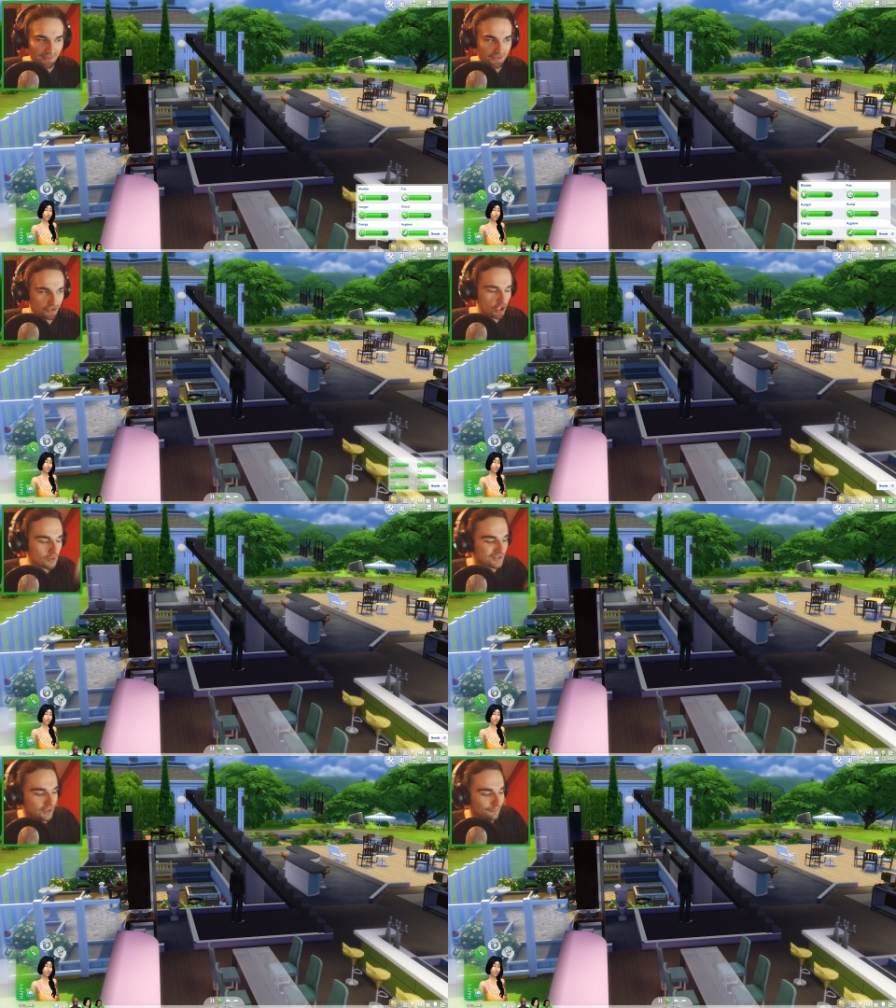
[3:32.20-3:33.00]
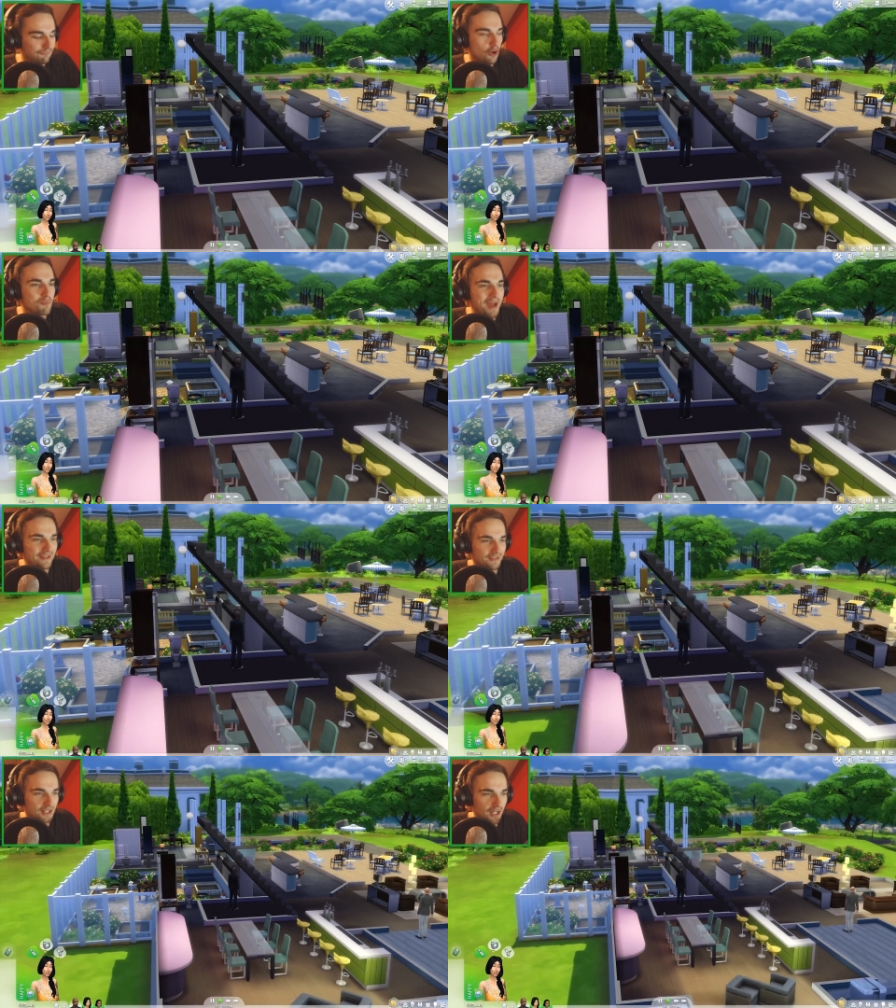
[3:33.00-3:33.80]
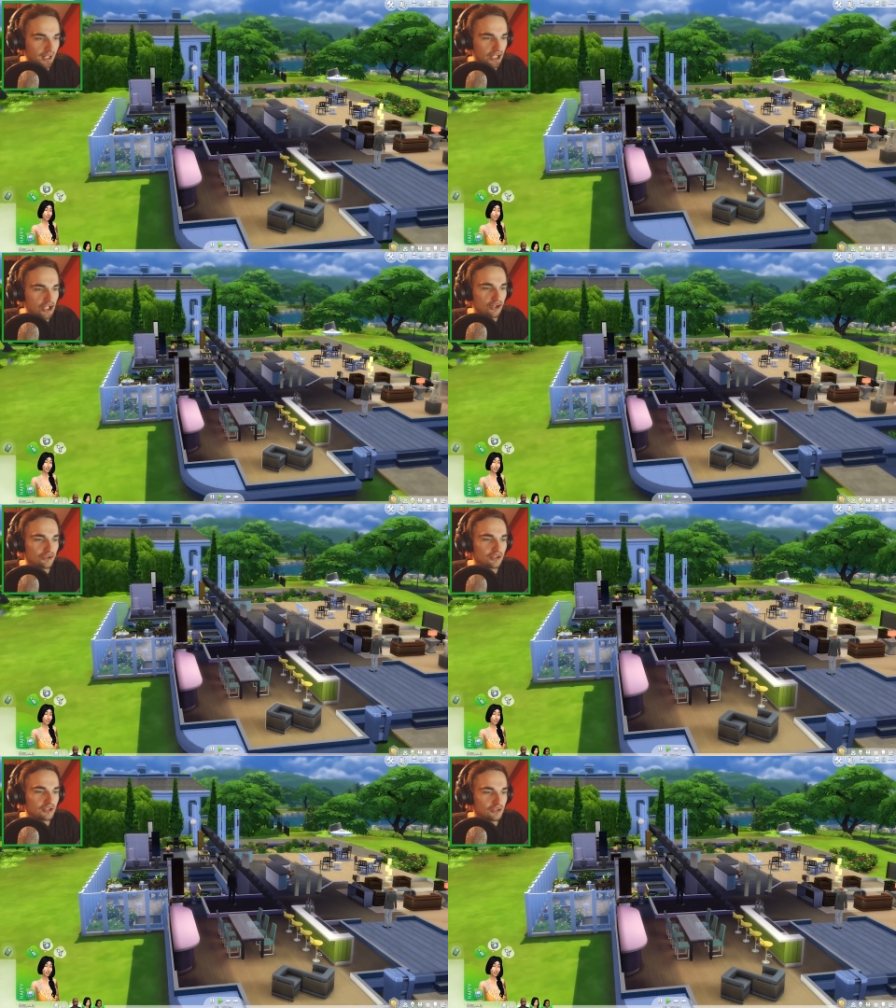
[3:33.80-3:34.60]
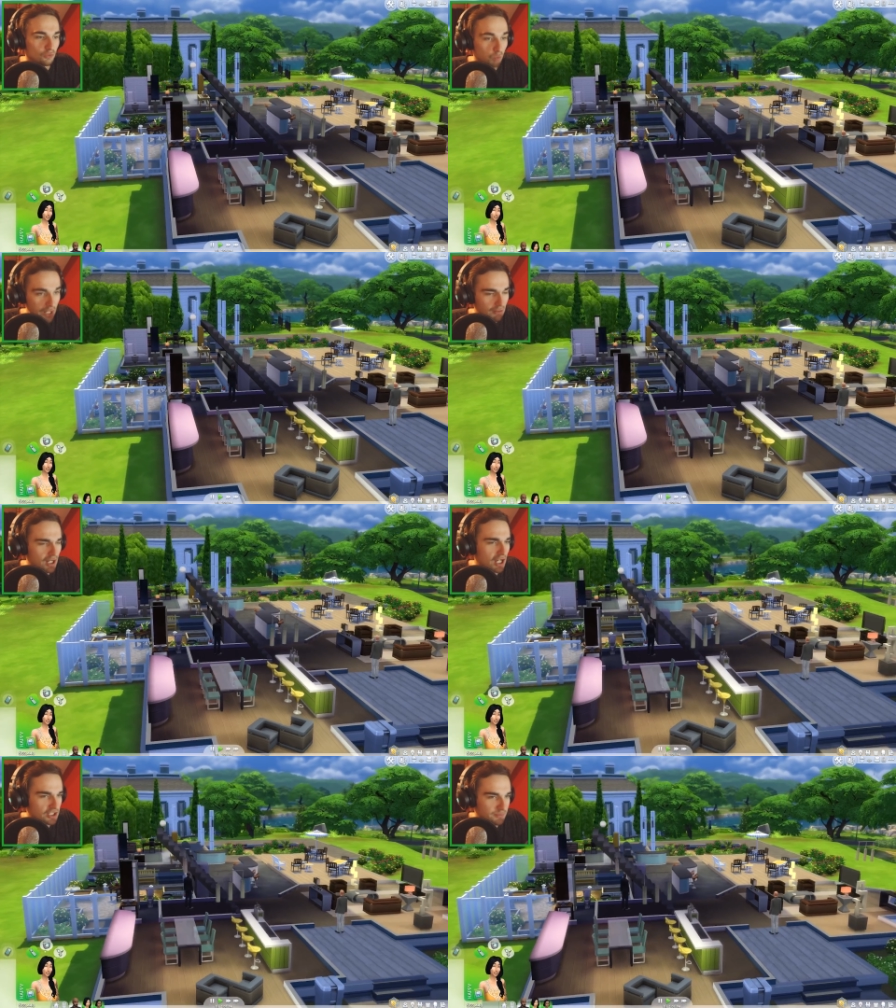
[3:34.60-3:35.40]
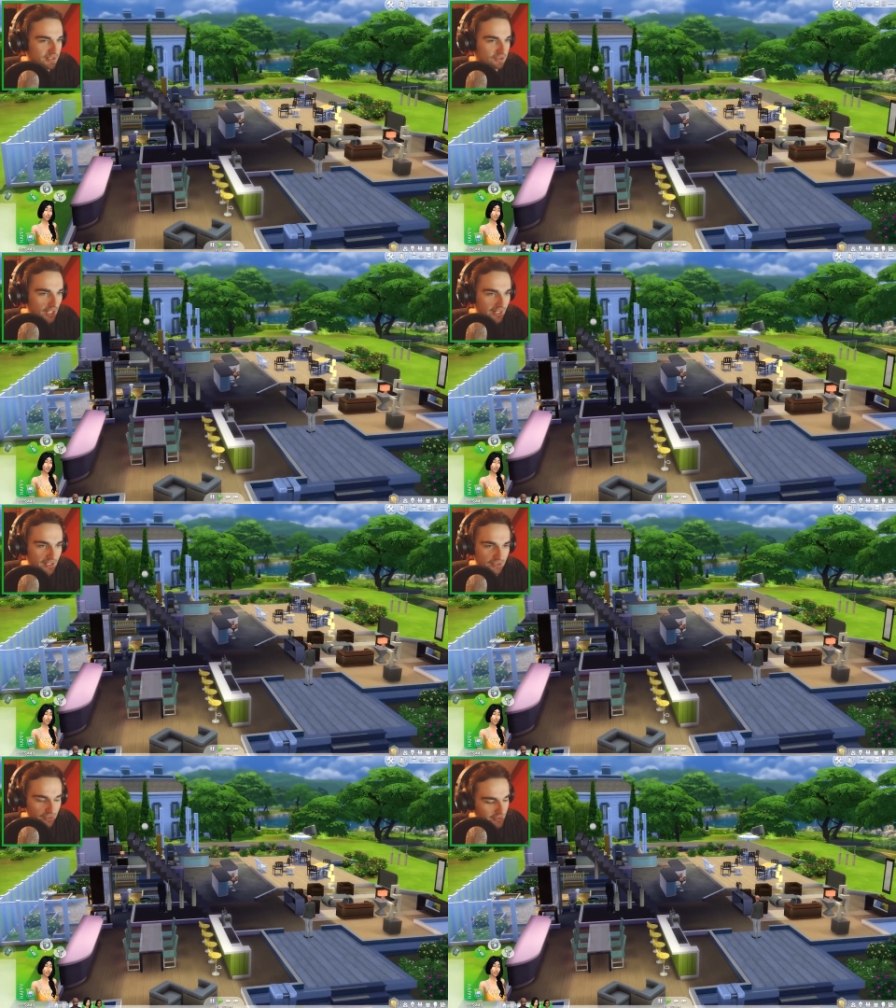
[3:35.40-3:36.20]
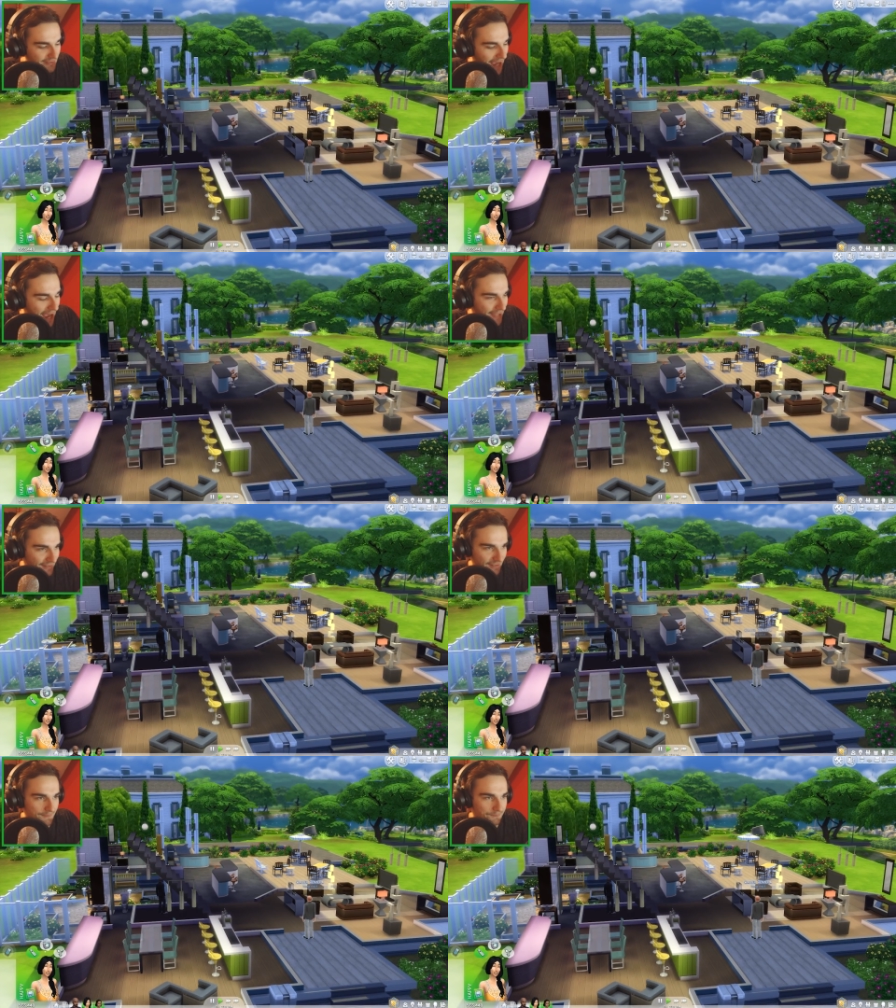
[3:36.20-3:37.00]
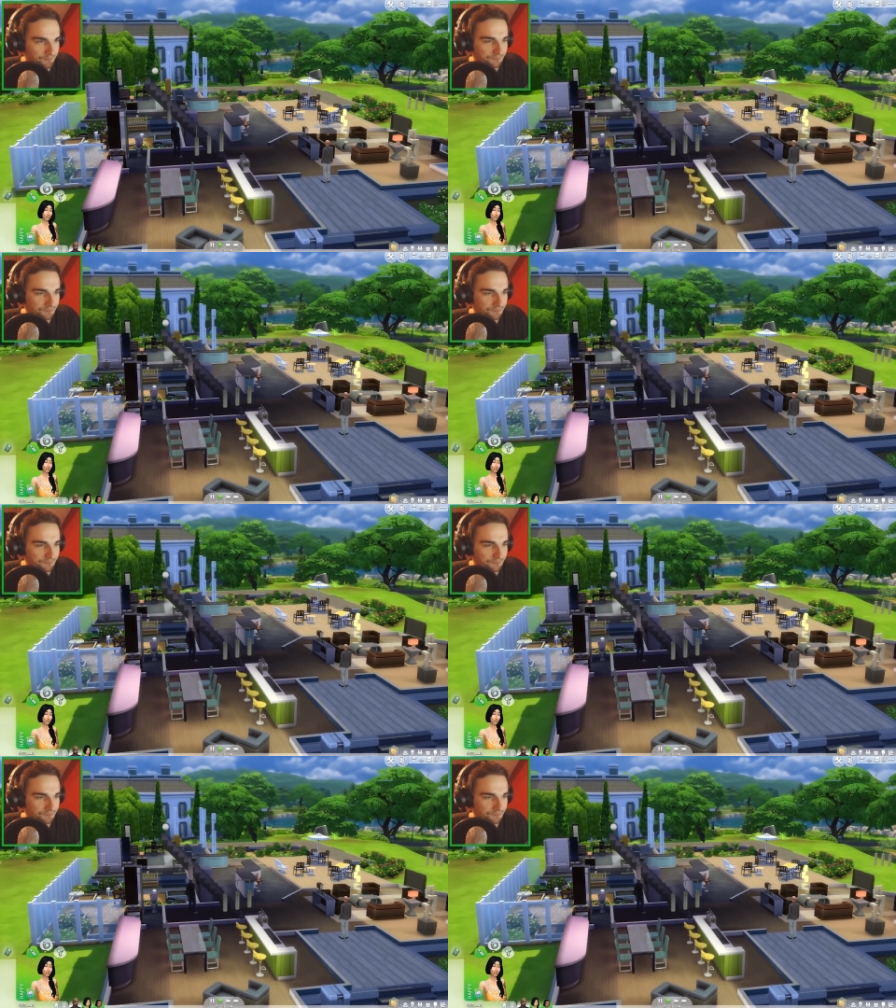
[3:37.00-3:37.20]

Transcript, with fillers: And the Joker start romancing her while her husband is dying under the stairs.